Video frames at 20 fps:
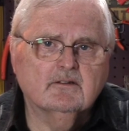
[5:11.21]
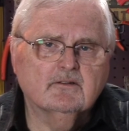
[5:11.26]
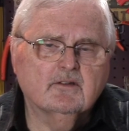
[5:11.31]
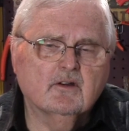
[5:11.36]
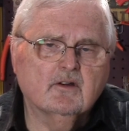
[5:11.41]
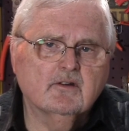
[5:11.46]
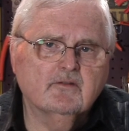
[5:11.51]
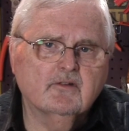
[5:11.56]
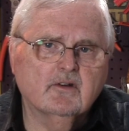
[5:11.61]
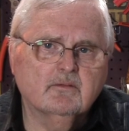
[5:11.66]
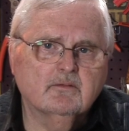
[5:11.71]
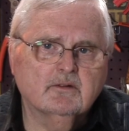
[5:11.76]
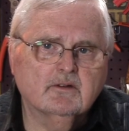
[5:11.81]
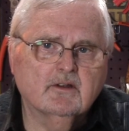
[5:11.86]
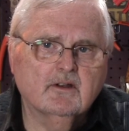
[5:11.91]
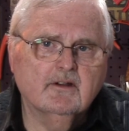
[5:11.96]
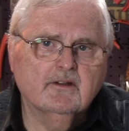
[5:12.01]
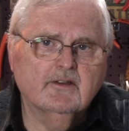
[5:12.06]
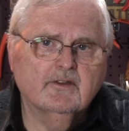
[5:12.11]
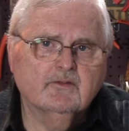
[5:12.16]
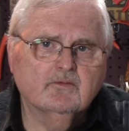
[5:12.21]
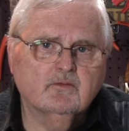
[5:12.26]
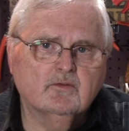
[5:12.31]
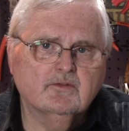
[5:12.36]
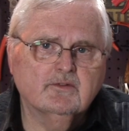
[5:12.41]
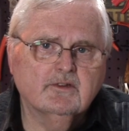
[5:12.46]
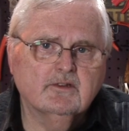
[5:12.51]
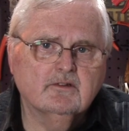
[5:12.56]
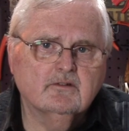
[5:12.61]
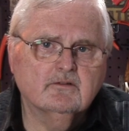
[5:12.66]
hard rubber clarinets
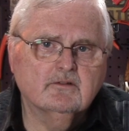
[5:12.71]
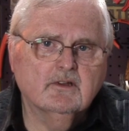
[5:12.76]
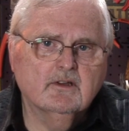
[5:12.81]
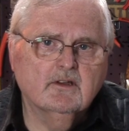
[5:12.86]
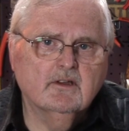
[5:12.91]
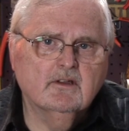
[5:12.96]
will yield